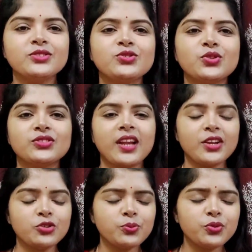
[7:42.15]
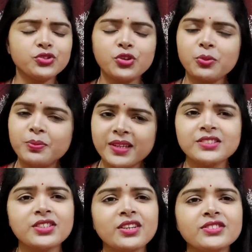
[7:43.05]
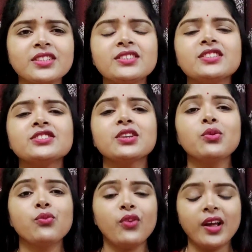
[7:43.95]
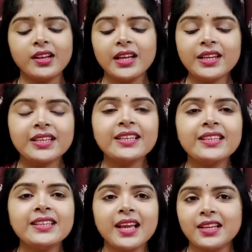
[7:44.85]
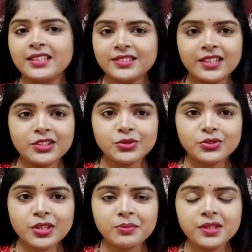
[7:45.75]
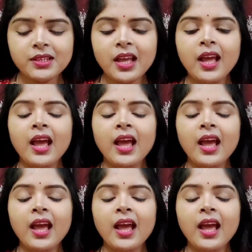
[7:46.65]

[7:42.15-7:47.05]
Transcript: So try to put your best concentration while reading and listening to something,